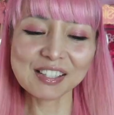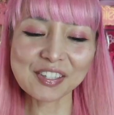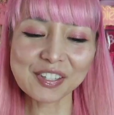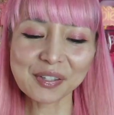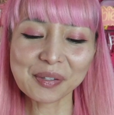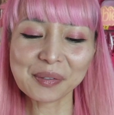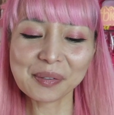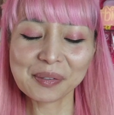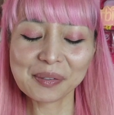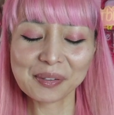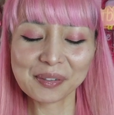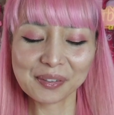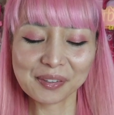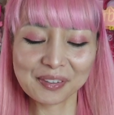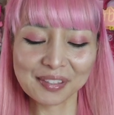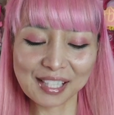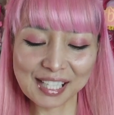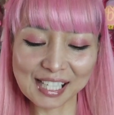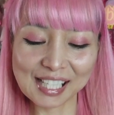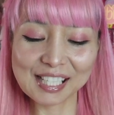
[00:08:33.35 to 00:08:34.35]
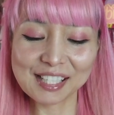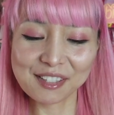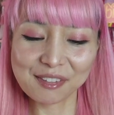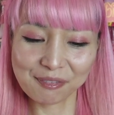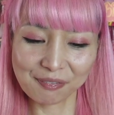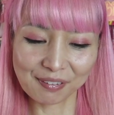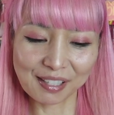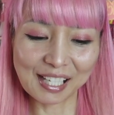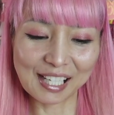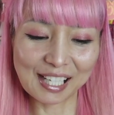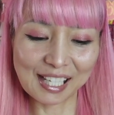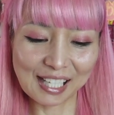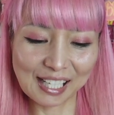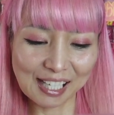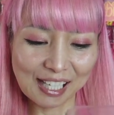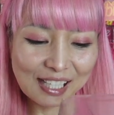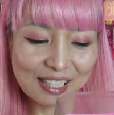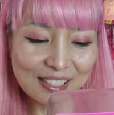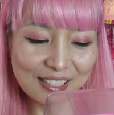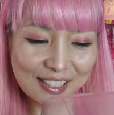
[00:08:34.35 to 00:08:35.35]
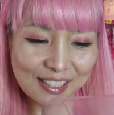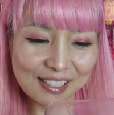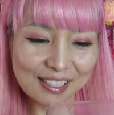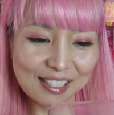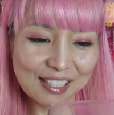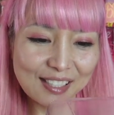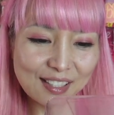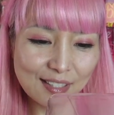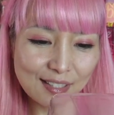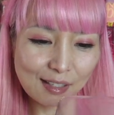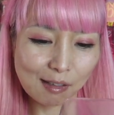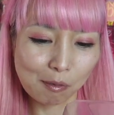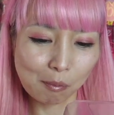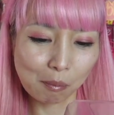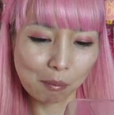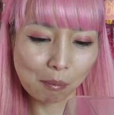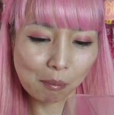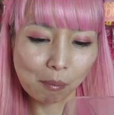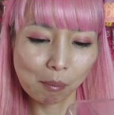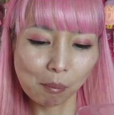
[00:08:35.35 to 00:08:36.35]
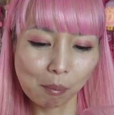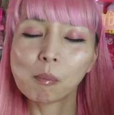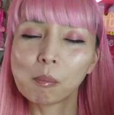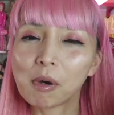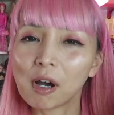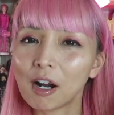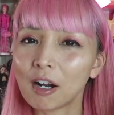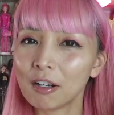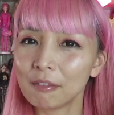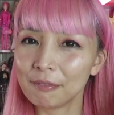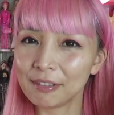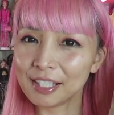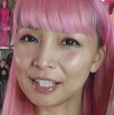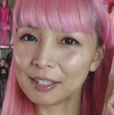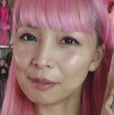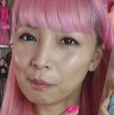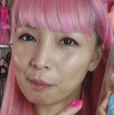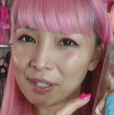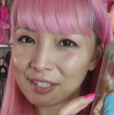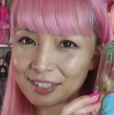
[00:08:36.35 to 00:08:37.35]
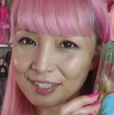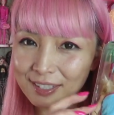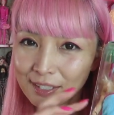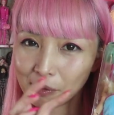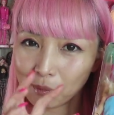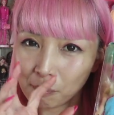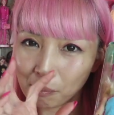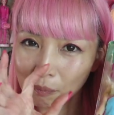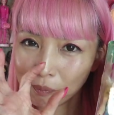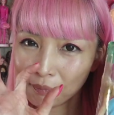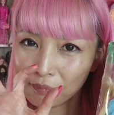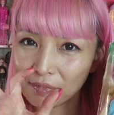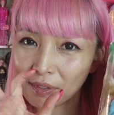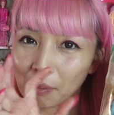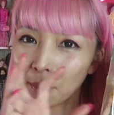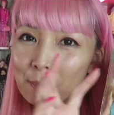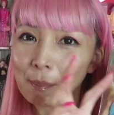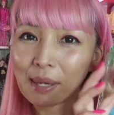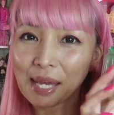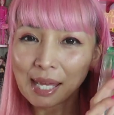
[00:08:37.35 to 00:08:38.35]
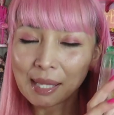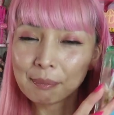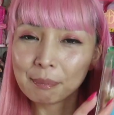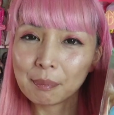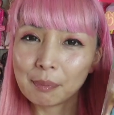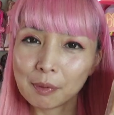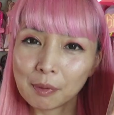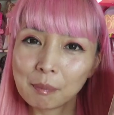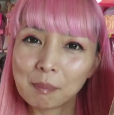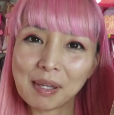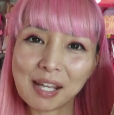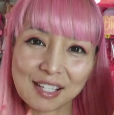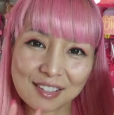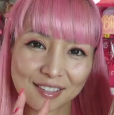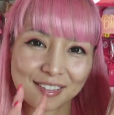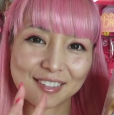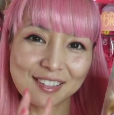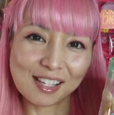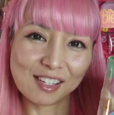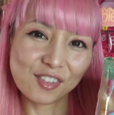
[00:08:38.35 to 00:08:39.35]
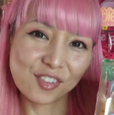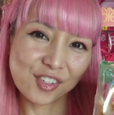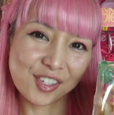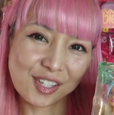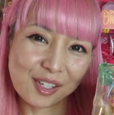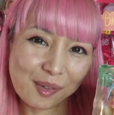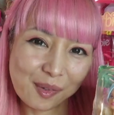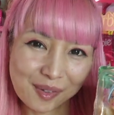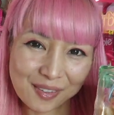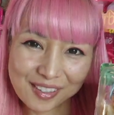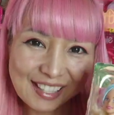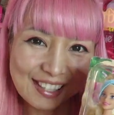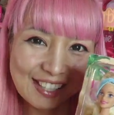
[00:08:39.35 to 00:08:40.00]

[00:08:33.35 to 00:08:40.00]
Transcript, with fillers: So that's why I needed some Barbie with some bathroom essential.